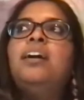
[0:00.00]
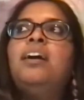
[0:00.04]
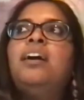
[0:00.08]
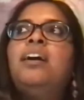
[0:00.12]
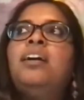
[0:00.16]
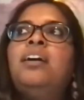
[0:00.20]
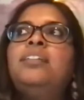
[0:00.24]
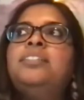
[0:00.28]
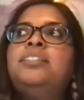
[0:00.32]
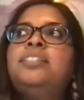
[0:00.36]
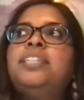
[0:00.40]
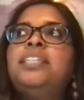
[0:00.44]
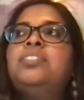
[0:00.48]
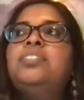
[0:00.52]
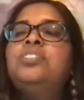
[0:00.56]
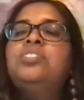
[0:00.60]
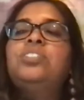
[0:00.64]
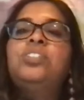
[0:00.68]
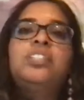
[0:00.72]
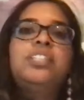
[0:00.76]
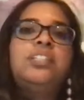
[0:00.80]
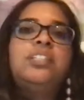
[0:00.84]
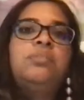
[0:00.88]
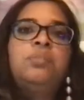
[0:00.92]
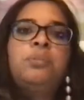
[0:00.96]
say
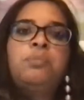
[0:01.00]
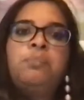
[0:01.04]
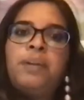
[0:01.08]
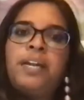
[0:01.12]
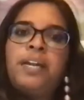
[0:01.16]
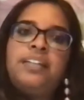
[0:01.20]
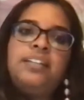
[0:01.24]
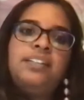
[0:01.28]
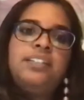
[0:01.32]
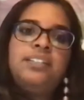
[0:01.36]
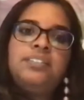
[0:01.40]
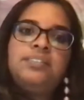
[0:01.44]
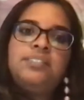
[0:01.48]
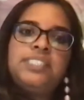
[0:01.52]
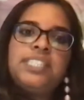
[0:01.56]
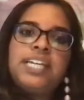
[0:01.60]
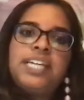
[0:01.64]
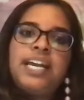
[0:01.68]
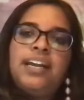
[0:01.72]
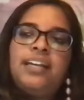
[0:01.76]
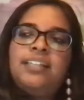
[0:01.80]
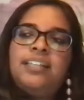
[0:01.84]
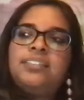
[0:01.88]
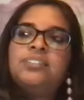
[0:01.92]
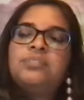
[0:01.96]
certain repetitive
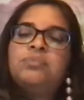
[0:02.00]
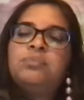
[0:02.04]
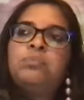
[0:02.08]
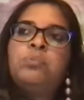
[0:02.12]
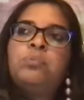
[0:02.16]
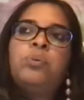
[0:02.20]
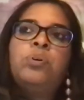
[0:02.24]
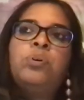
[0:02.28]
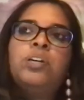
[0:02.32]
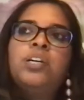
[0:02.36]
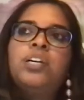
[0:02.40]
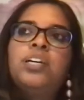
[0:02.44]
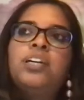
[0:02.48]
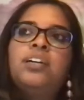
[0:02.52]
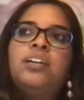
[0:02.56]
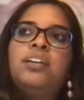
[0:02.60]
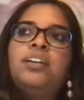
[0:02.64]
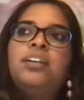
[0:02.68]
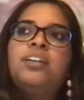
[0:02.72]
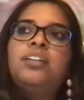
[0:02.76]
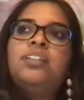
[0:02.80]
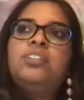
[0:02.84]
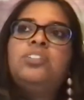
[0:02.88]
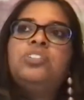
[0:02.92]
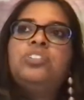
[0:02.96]
tasks, more
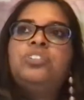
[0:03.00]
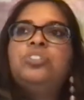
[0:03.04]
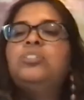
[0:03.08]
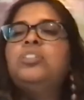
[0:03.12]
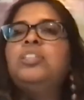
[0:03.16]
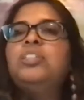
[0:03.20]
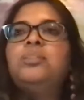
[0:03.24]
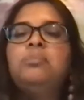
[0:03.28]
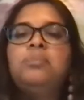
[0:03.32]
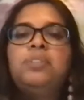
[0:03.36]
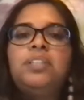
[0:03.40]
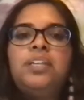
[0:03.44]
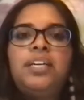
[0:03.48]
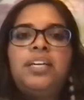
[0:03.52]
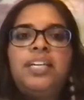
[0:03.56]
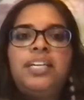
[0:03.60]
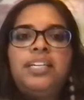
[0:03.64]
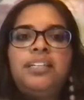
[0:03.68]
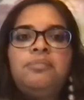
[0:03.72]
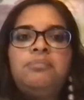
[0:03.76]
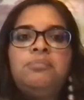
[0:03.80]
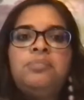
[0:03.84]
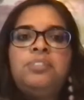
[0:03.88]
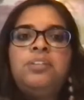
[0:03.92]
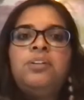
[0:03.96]

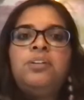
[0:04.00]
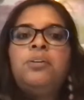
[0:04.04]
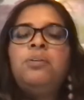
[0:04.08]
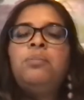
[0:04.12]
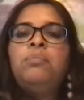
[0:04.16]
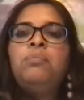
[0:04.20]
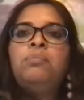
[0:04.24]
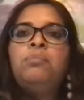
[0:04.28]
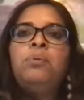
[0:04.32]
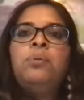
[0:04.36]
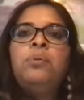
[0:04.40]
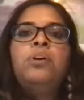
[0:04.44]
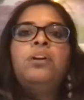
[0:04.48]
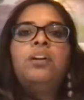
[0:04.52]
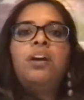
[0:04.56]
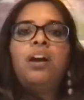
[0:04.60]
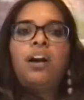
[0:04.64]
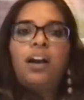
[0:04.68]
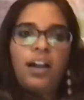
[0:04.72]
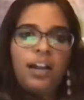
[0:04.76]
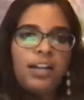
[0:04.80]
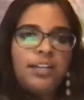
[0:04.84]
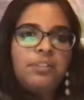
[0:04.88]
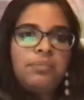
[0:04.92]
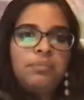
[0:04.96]
streamlined, more
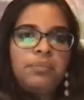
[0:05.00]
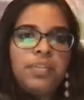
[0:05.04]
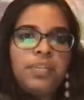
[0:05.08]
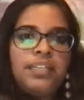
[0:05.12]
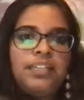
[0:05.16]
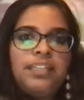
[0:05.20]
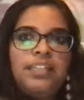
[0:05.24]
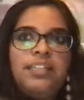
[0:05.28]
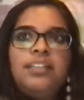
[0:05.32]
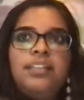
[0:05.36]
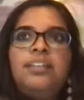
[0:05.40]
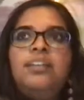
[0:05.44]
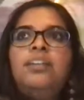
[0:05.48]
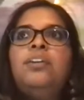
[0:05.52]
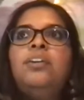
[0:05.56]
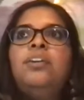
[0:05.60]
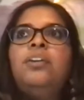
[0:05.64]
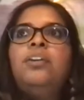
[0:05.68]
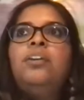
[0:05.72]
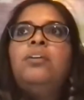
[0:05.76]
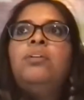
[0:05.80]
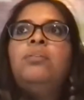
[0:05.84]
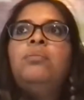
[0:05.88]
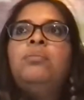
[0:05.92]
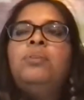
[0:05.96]
automated,
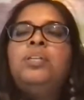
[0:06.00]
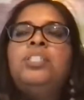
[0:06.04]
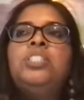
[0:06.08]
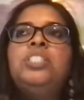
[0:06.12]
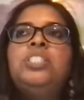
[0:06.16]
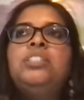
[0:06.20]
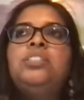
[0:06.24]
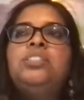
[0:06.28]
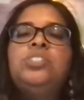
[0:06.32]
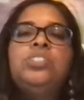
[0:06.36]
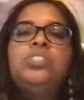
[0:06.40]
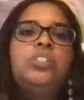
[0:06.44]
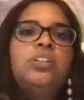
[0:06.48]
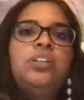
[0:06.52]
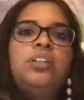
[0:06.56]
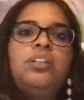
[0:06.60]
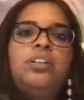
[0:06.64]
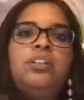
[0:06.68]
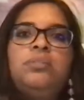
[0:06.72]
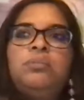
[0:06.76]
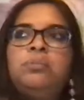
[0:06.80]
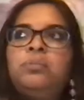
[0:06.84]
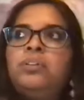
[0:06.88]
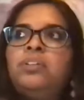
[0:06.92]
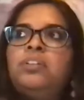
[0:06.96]
which in
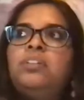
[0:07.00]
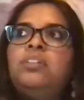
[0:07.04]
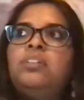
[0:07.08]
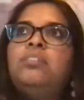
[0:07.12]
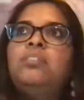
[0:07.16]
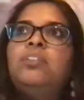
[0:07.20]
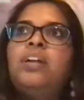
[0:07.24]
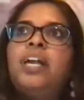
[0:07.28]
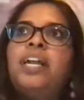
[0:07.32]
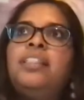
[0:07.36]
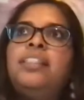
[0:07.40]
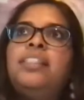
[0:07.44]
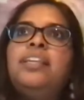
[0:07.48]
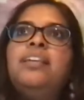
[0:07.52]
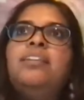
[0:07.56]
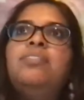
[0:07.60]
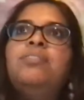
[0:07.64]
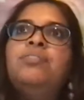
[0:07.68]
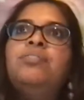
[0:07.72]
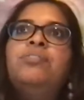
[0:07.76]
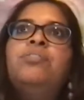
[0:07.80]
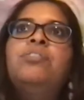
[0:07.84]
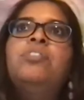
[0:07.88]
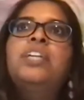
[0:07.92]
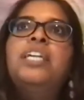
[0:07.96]
turn will, I think,
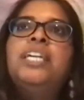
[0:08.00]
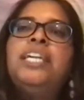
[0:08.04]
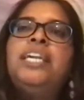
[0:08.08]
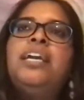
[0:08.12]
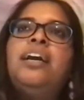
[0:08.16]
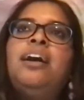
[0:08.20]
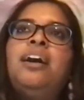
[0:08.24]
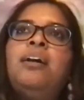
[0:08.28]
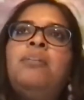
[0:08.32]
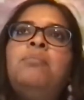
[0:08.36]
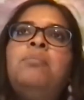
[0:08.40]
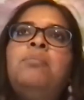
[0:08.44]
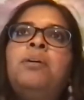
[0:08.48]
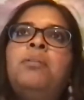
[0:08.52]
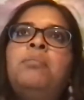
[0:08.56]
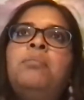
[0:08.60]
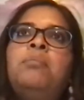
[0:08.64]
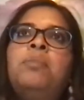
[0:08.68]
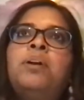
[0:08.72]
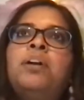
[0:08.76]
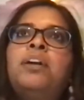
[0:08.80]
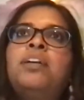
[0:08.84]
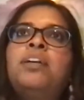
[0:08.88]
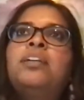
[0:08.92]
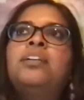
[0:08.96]
free up a
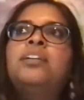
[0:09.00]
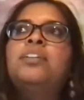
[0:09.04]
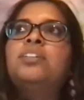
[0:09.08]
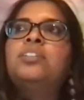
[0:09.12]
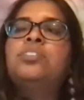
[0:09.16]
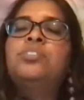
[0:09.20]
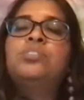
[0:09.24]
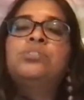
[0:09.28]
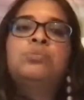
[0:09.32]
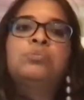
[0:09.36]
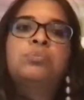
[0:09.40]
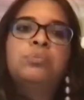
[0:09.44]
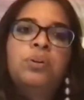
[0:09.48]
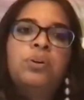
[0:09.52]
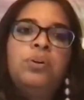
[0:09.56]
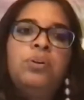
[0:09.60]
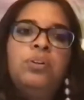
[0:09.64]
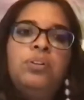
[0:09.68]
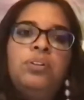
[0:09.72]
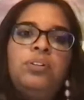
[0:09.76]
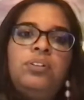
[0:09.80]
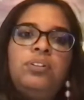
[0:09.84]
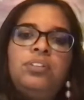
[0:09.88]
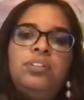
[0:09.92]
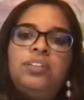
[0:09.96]
marketer's
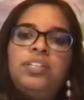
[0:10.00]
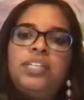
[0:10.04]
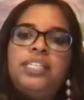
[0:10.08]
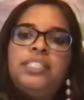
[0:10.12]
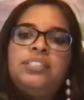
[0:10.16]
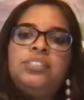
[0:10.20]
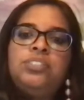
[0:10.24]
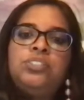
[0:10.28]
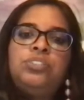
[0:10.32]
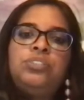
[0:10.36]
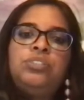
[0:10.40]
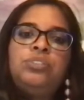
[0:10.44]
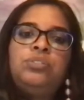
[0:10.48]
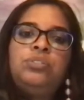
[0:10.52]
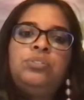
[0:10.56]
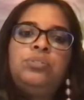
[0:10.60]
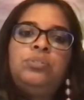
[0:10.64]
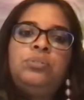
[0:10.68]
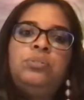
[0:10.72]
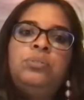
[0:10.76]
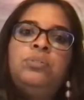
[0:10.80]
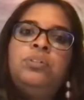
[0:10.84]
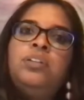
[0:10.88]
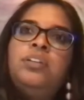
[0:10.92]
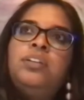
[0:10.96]
role
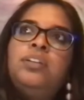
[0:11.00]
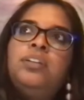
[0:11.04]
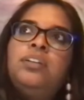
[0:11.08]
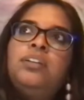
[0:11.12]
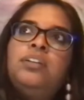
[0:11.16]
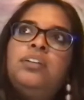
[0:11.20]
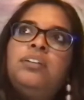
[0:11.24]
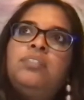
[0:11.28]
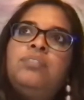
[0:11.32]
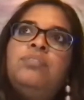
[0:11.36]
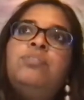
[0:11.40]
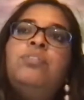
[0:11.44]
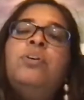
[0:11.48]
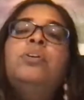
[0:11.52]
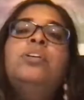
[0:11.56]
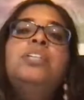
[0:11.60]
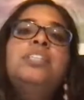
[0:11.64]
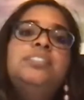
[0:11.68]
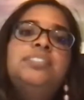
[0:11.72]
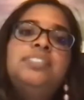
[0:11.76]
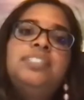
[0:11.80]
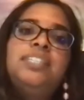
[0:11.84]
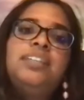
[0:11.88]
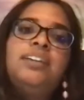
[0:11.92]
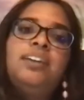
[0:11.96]
into
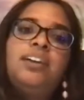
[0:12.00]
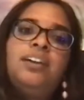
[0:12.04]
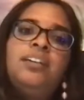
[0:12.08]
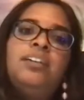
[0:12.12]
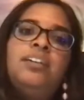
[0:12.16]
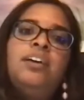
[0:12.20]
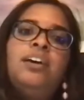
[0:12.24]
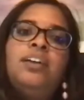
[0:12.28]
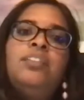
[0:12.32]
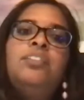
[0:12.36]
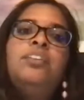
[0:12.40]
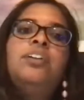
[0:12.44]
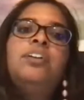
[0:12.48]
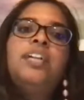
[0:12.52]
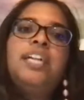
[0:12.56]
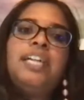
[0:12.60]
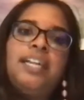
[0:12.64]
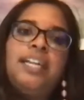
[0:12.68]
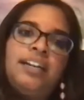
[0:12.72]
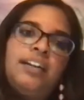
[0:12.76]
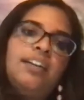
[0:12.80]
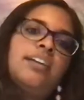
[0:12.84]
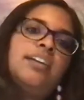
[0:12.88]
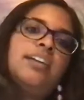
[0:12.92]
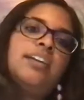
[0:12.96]
focusing on other
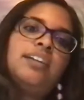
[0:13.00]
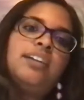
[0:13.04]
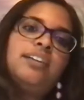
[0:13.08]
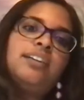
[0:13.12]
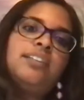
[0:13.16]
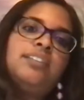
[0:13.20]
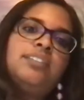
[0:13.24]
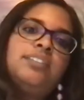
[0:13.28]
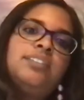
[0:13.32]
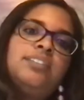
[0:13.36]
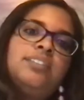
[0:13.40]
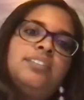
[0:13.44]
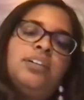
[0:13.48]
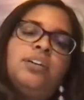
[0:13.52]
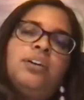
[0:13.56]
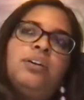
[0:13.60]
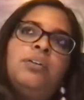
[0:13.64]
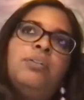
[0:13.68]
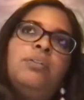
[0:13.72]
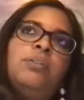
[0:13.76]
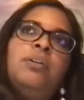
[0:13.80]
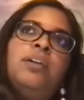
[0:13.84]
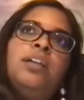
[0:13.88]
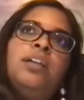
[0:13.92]
areas. So